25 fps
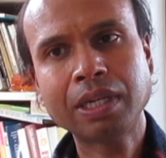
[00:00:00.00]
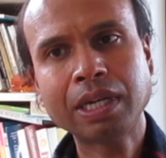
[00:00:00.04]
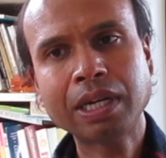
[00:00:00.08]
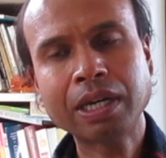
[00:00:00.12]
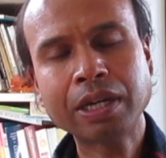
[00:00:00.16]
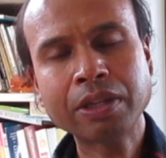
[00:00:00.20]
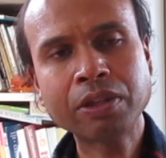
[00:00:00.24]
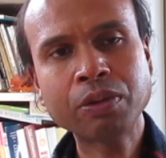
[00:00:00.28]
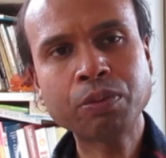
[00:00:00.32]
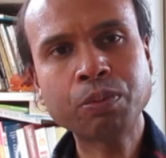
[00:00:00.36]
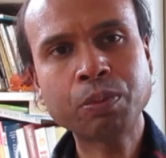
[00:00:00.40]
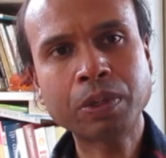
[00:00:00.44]

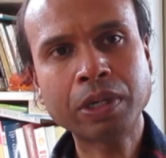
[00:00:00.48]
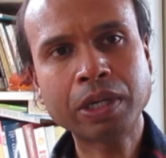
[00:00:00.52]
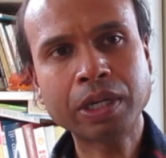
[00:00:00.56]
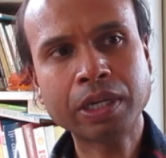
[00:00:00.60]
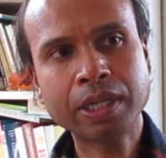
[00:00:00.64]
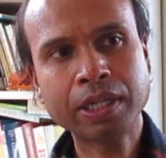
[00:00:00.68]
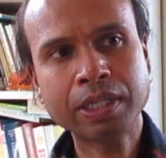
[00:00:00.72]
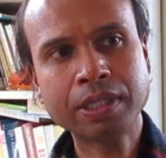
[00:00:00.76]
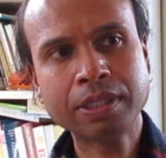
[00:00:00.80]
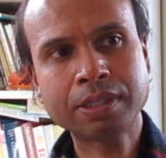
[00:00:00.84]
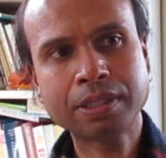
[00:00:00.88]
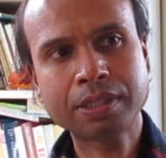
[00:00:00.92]

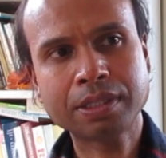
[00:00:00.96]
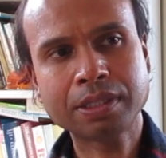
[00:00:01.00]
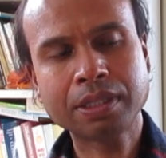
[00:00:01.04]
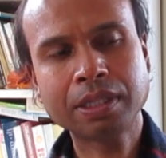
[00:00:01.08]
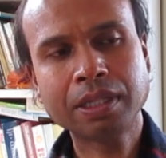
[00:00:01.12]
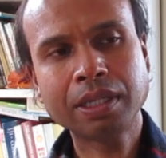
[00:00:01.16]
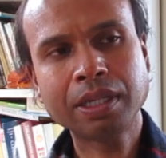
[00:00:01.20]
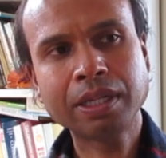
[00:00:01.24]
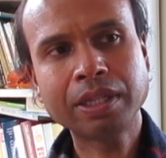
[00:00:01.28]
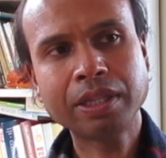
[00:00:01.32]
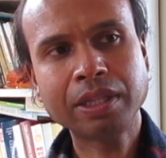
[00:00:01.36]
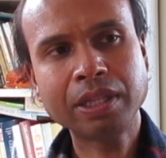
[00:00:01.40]
otherwise
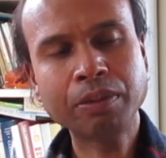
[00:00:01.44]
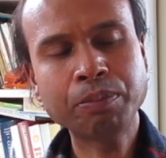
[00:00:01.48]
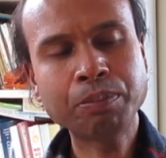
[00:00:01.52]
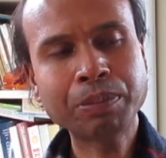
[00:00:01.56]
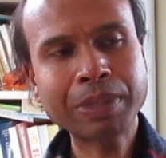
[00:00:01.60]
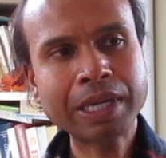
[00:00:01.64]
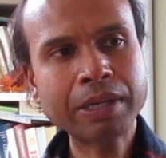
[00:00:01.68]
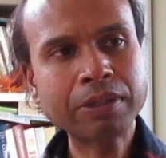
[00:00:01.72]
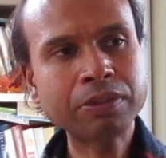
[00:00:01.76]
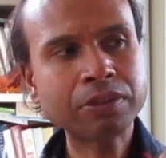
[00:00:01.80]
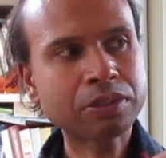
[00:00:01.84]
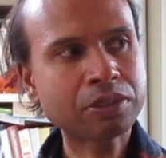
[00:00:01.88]
the
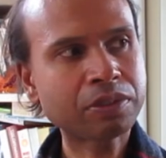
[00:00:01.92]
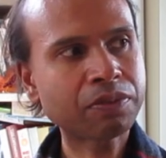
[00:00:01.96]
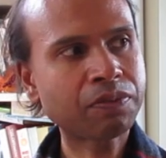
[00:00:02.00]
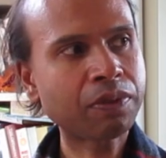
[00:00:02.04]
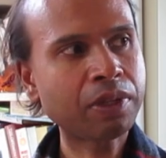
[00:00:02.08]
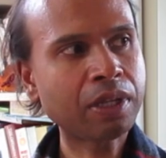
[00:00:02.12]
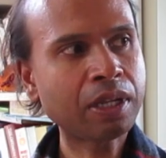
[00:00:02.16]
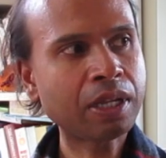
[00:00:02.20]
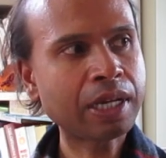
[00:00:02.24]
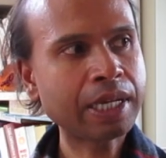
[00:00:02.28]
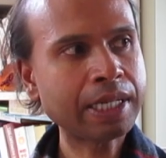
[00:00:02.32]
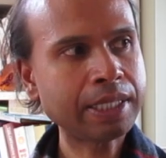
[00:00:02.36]
amount of
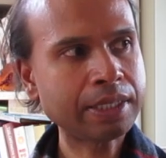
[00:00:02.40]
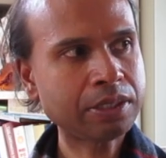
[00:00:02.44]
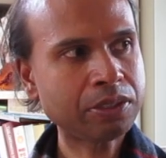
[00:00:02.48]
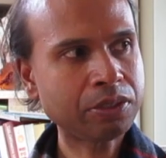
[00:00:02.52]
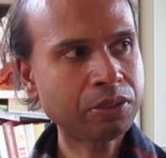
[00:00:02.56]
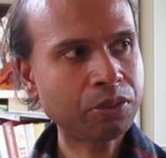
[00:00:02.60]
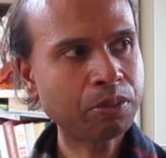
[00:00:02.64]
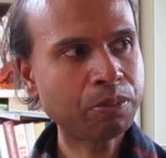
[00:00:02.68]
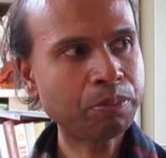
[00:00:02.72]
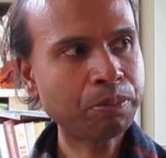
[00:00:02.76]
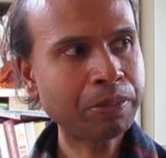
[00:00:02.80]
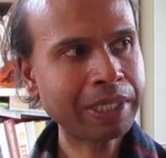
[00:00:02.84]

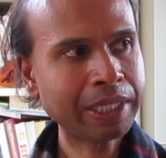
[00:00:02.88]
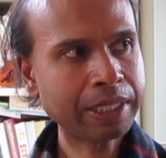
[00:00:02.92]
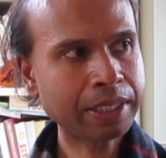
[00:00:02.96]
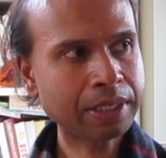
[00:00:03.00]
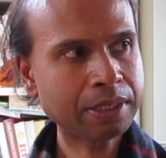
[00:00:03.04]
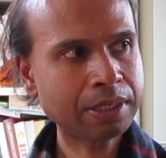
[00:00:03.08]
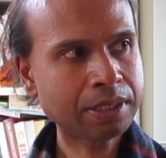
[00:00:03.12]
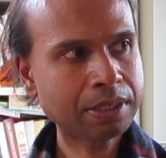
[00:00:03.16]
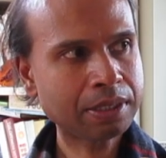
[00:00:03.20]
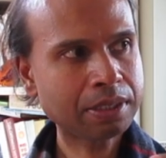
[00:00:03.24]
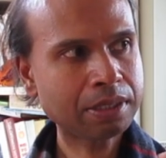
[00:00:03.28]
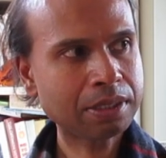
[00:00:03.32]
light you
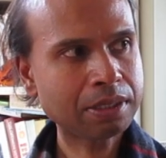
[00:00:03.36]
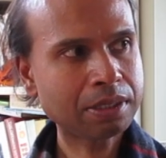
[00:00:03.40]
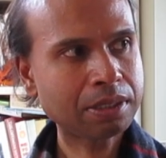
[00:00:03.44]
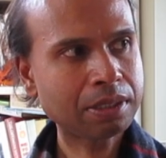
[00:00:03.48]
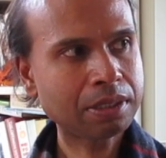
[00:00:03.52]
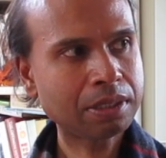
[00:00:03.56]
emit,